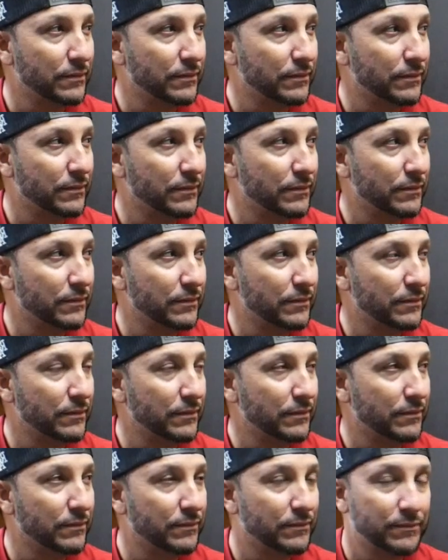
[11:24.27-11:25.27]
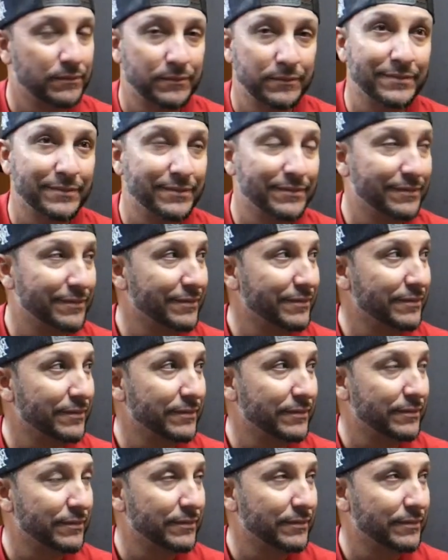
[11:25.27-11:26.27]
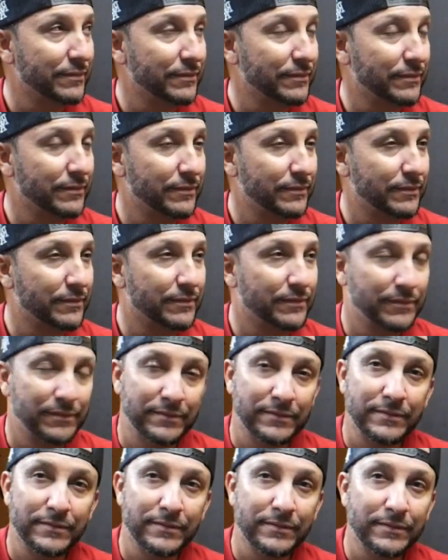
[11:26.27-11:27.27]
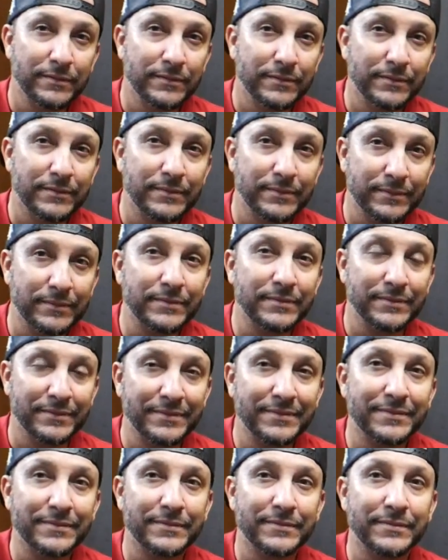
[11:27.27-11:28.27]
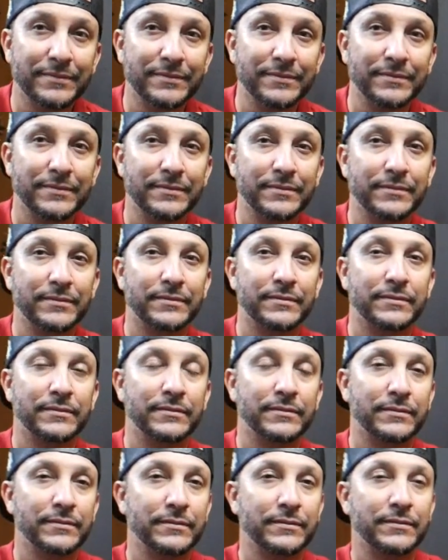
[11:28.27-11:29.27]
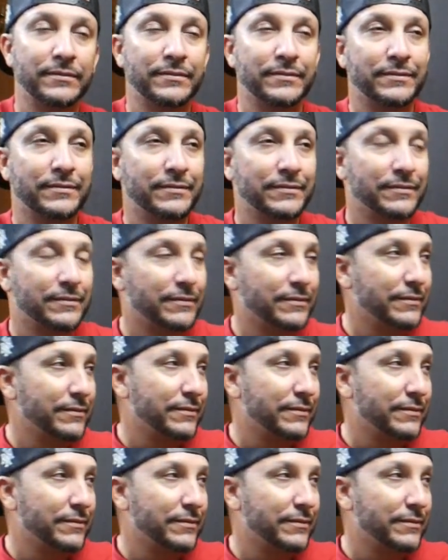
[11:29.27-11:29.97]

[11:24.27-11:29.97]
No words are spoken by the person on screen.